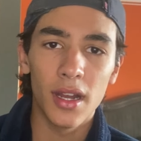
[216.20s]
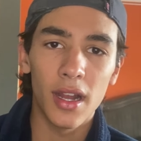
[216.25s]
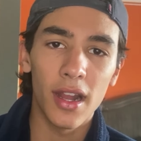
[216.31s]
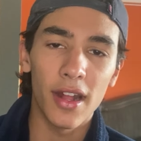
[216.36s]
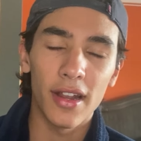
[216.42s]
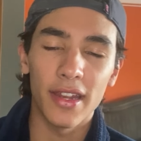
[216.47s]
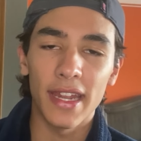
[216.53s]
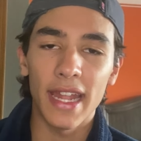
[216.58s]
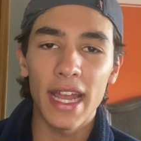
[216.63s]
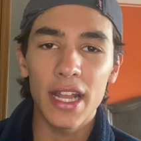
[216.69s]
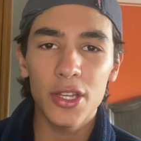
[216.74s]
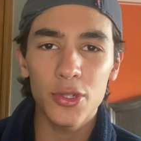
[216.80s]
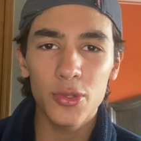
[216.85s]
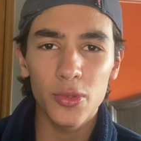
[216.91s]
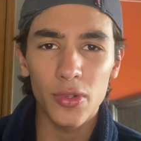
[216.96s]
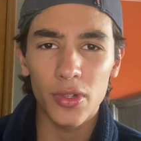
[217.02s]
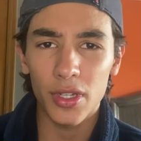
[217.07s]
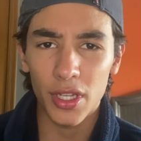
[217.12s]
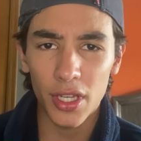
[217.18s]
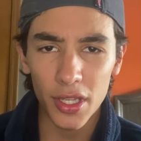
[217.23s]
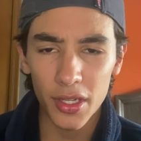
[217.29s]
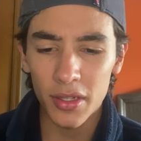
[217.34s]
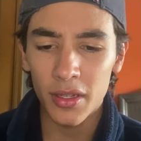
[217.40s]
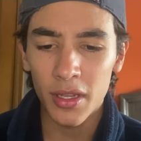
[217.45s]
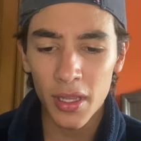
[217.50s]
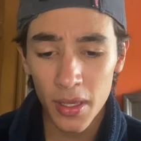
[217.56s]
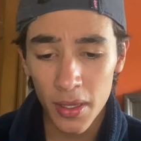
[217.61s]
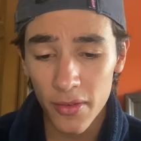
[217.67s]
at an actual
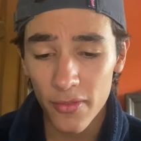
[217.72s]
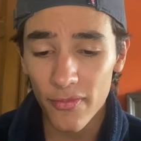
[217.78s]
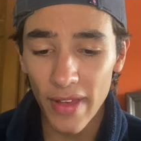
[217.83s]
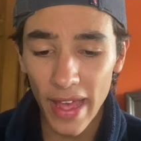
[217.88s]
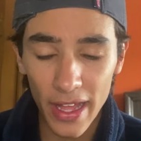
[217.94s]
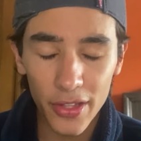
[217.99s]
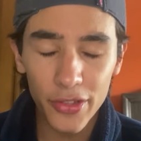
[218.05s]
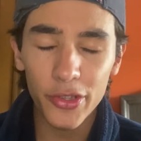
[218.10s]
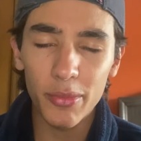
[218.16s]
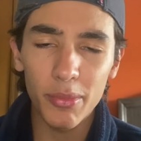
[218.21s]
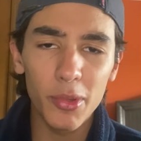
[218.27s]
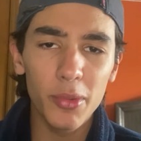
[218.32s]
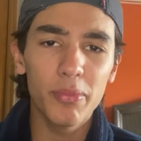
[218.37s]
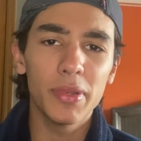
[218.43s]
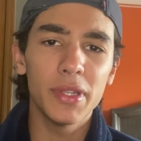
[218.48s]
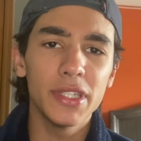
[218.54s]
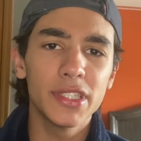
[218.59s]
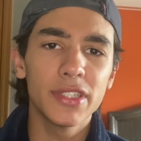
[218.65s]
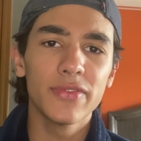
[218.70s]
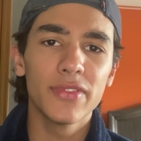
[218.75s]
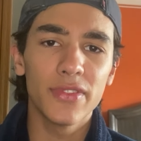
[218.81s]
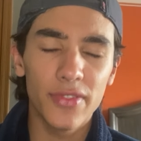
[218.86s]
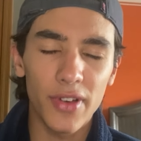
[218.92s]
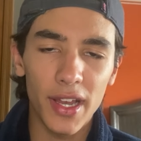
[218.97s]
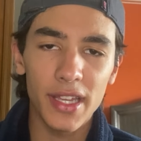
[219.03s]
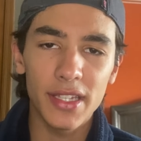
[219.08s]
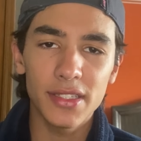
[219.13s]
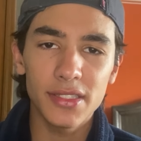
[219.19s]
good, valuable piece of
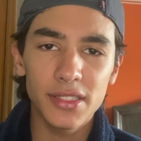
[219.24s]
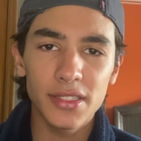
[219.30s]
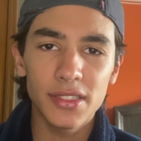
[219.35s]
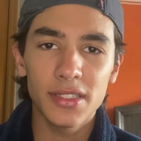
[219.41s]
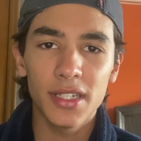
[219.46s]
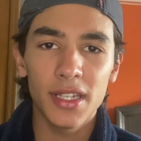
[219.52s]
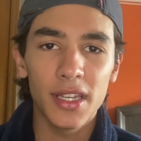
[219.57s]
advice